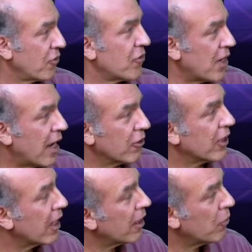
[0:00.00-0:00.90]

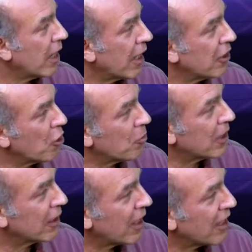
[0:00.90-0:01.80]
Saturday. We had the
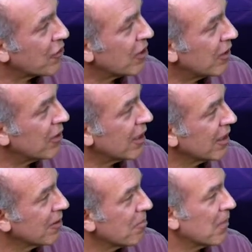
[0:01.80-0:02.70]
opening last evening,
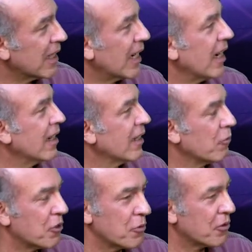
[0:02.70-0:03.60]
Monday,
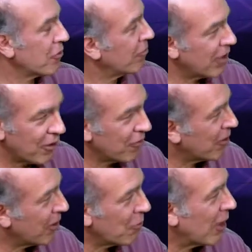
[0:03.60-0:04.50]
which was very,
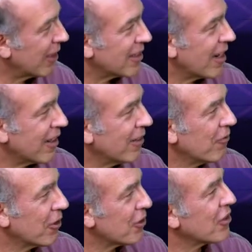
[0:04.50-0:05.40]
very well attended,
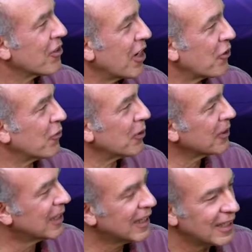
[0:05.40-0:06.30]
very successful,
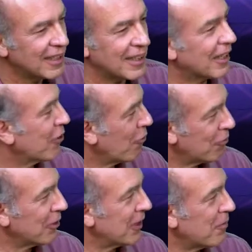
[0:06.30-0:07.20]
and
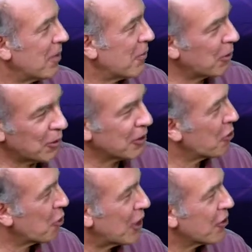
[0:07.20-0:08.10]
hopefully people
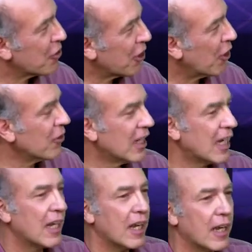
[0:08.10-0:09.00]
enjoy the show.
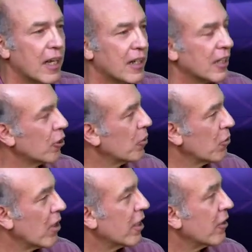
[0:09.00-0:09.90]
And it'll be
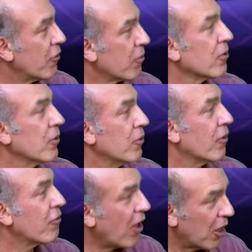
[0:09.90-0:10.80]
running through
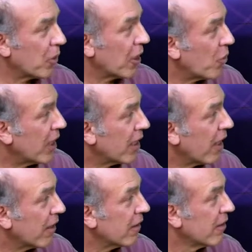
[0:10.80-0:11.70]
the following
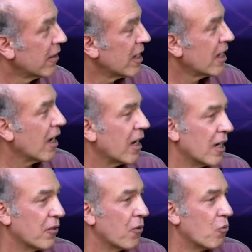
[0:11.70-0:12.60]
weekend. Mm-hmm.
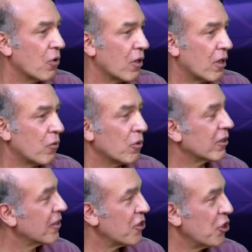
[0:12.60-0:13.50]
Uh, the work will
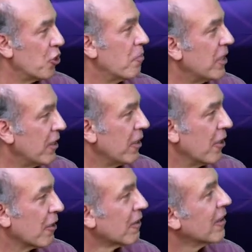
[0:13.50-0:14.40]
continue to be
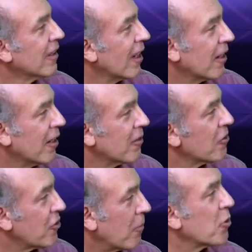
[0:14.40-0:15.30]
there uh,
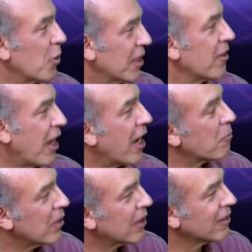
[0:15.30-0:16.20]
subsequent to
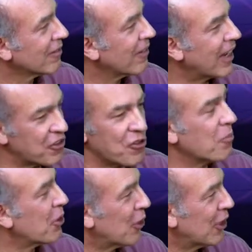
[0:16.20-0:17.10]
that, but that's the
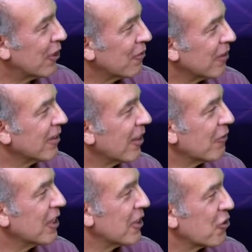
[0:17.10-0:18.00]
period of the,
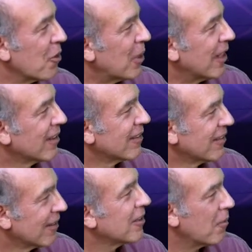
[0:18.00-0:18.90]
of the exhibit.
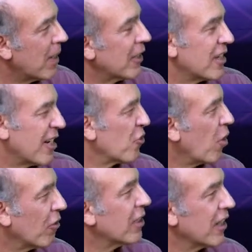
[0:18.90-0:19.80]
Okay. About 10,
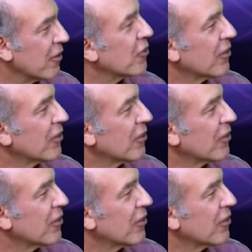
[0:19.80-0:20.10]
12 days.